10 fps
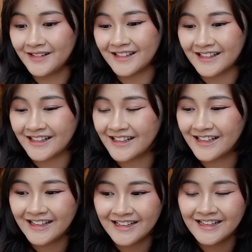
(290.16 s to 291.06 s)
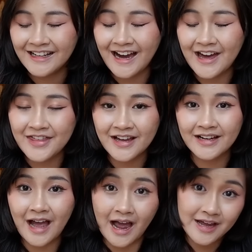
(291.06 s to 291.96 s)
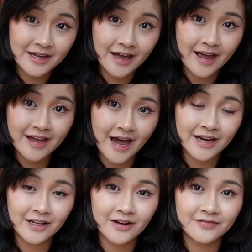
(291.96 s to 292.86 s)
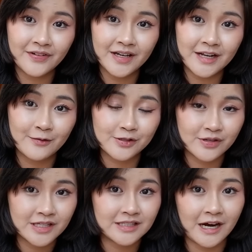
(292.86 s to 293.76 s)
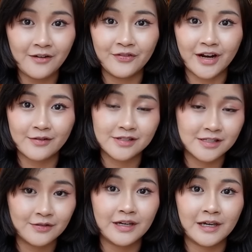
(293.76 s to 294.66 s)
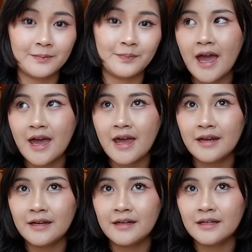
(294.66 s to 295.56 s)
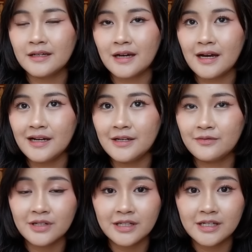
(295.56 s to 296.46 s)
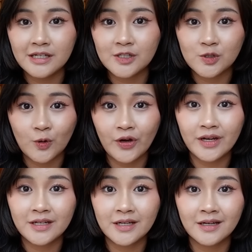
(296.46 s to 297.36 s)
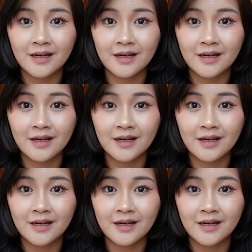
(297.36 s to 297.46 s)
I think I I had a lot of fun. It was really tough when I was doing it, and I really enjoyed